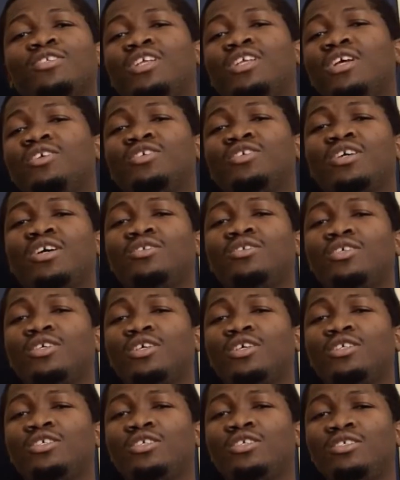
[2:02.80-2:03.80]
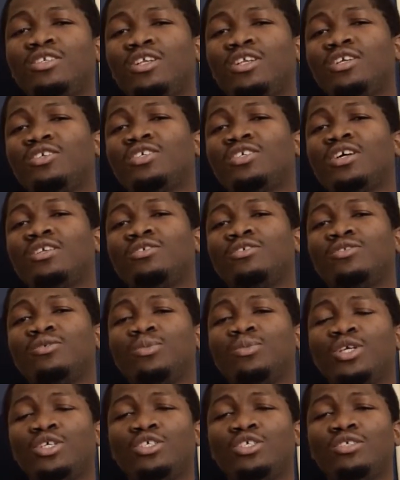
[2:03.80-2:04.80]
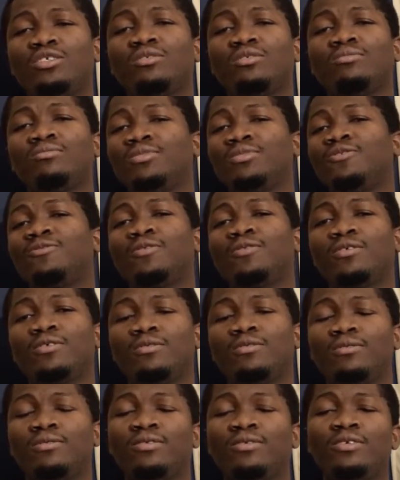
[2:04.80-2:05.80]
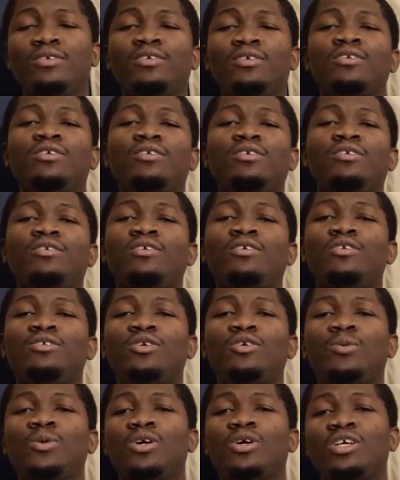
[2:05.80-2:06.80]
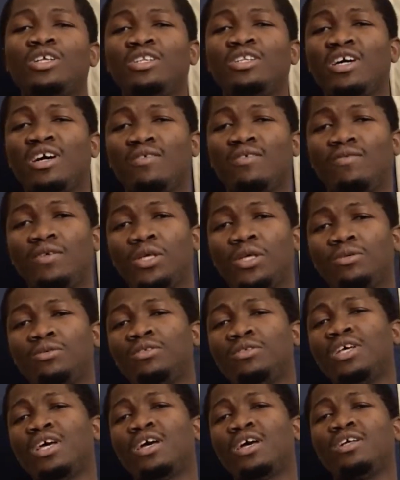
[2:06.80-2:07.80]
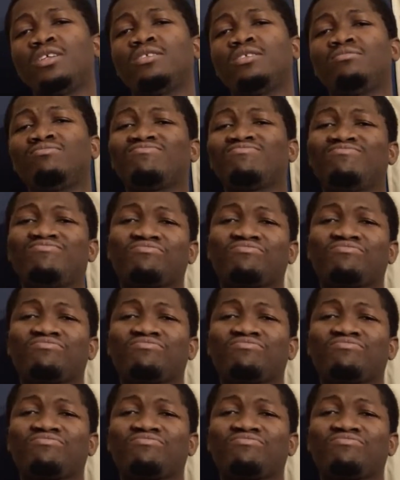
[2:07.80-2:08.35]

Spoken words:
electrical education, electrical and automation before. Also work in that field and